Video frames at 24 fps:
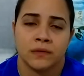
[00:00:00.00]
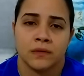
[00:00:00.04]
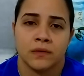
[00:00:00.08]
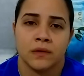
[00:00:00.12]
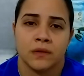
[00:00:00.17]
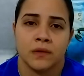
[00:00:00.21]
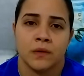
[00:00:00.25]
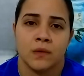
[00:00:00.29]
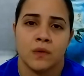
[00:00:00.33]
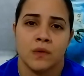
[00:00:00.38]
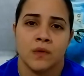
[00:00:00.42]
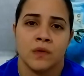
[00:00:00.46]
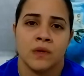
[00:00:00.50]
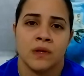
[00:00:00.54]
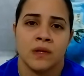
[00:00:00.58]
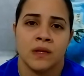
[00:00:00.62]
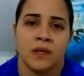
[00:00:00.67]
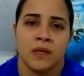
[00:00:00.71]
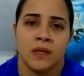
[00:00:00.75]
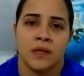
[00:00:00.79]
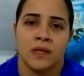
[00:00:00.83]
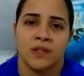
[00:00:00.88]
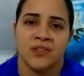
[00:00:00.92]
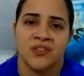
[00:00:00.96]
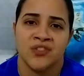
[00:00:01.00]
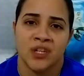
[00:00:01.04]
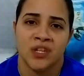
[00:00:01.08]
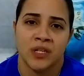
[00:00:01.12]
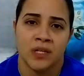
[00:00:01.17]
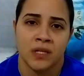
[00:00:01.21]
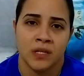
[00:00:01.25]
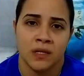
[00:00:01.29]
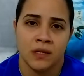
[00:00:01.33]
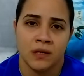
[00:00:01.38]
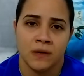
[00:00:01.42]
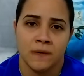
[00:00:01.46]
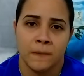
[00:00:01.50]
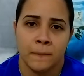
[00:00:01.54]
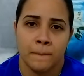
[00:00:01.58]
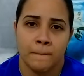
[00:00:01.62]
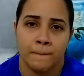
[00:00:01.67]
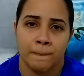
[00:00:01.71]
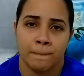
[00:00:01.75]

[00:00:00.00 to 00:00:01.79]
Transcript: So you can eat chicken.